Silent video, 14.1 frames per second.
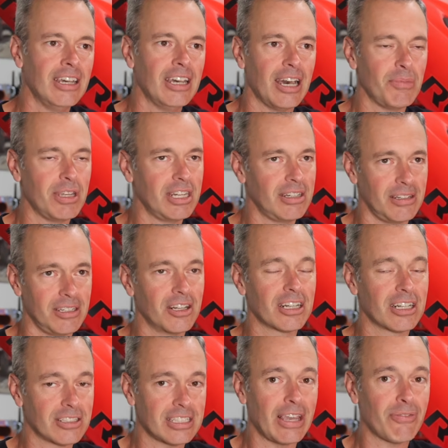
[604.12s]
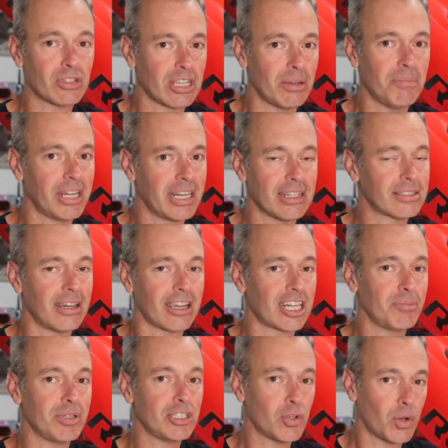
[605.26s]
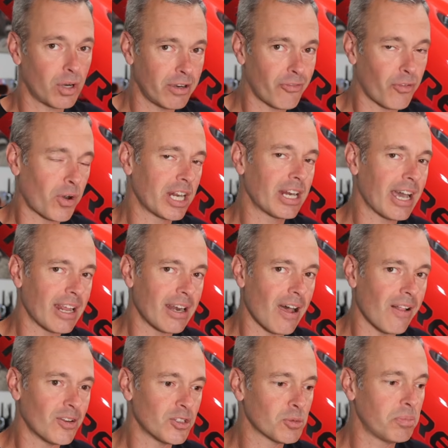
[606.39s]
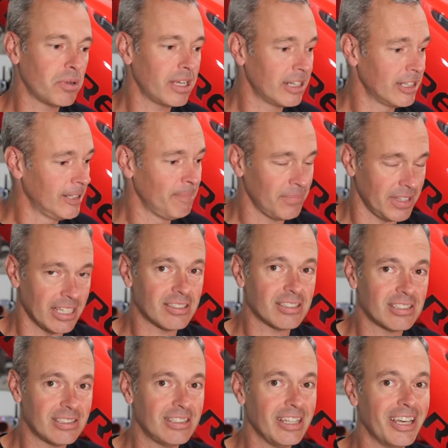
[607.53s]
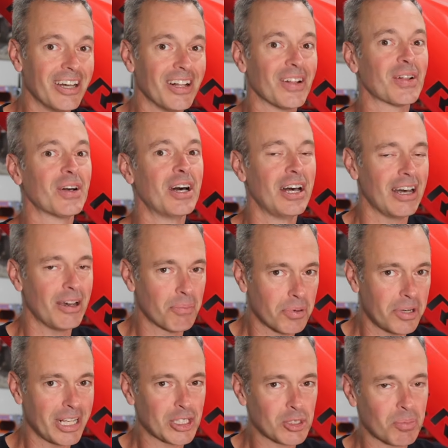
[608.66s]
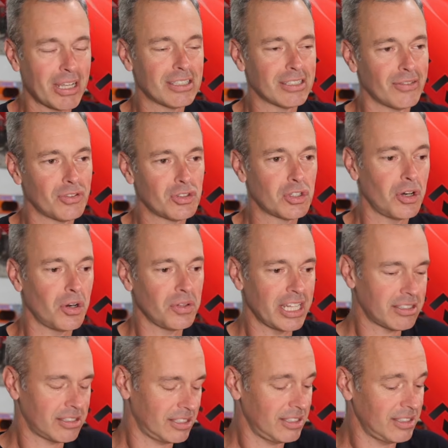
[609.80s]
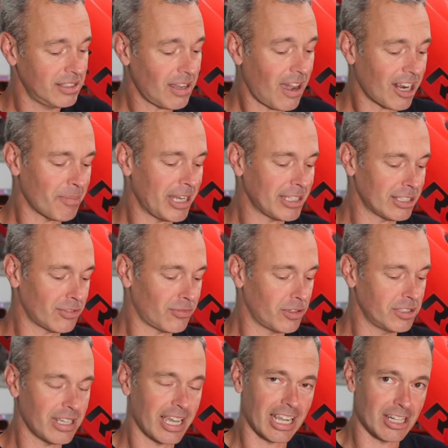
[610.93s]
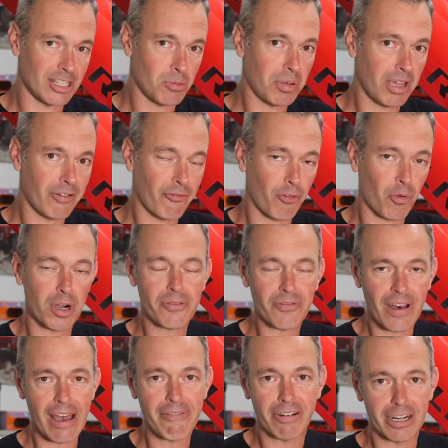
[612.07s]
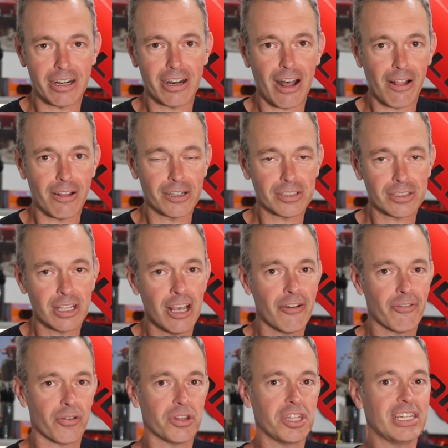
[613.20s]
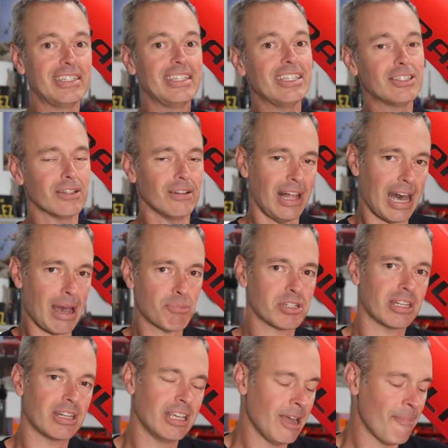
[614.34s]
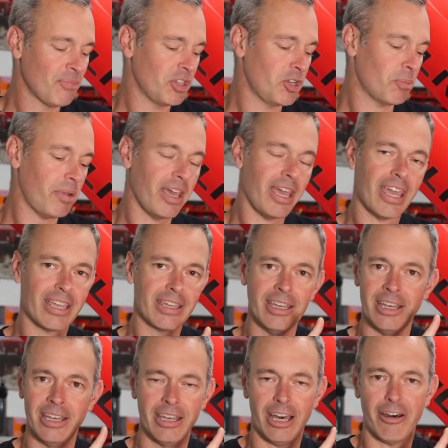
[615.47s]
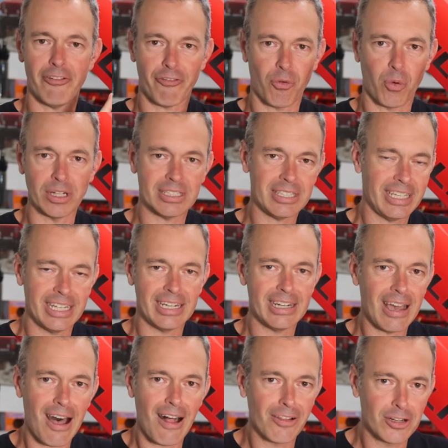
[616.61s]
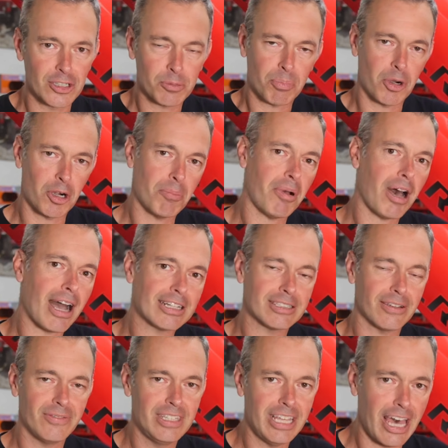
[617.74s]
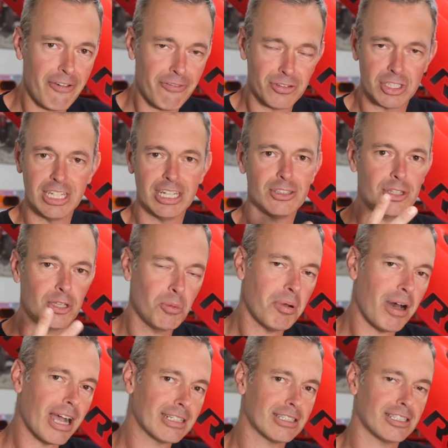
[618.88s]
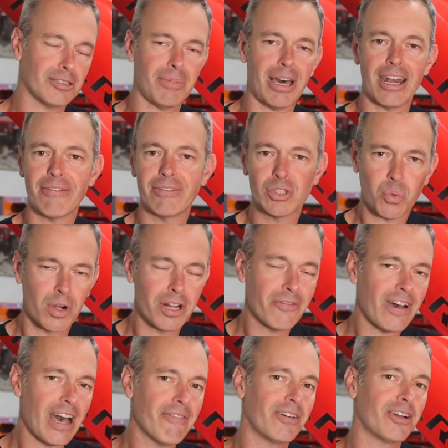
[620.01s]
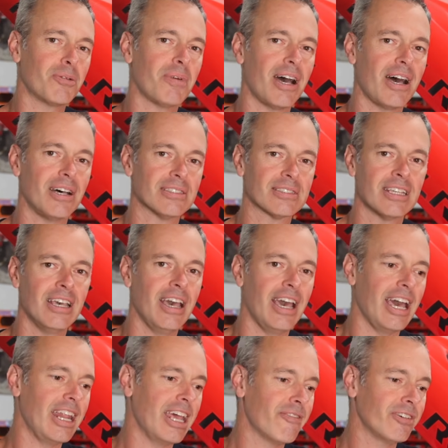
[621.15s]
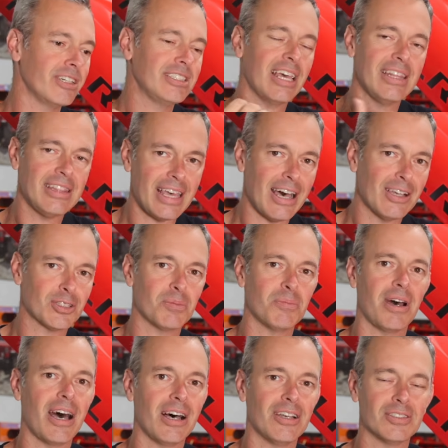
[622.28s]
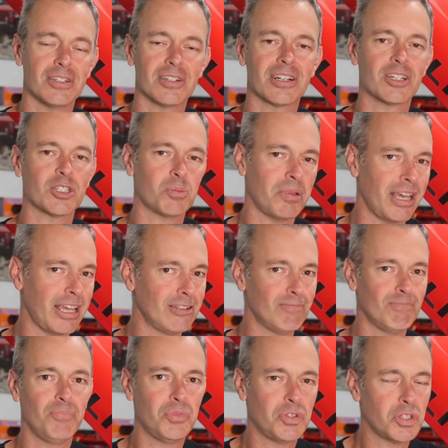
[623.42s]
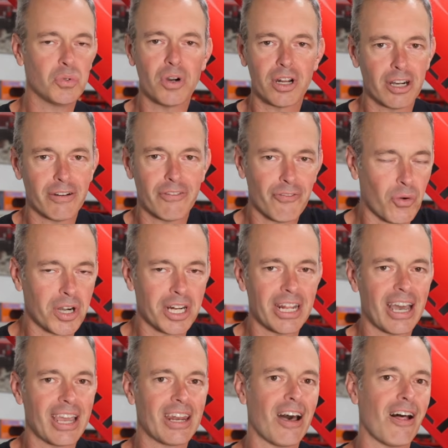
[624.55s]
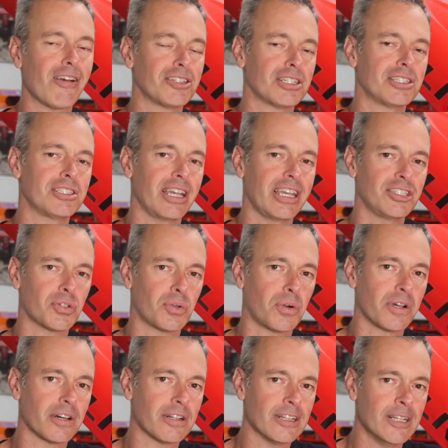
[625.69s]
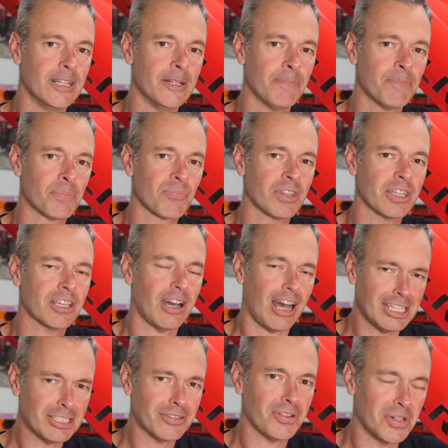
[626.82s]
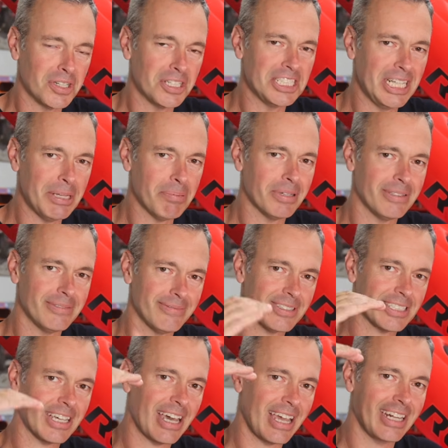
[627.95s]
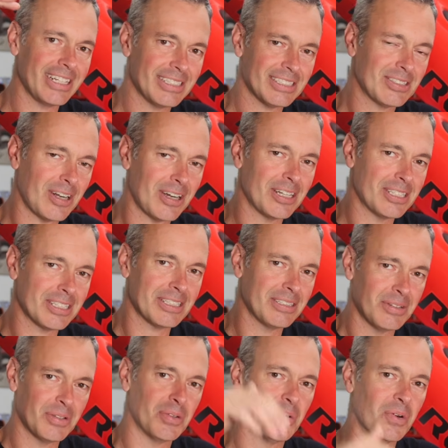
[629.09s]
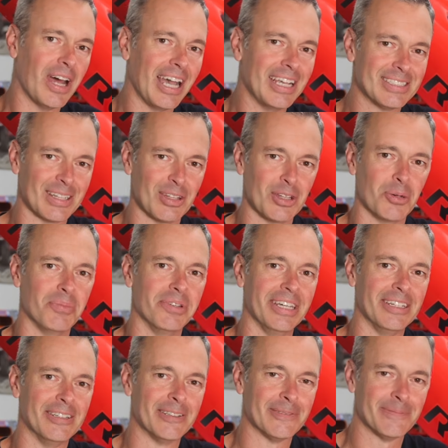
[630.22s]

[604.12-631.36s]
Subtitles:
I mean, you're gonna save some money. It's not gonna be $249, but it's still pretty expensive. So let's talk about this for a second. You paid $4,500 for the diesel option. You're paying $14 per box of DEFs. You need 2 boxes about every 2,500 miles, and every 10,000 miles, you're gonna spend $249 to change your oil. Cost of ownership, it's kind of starting to rise a little bit.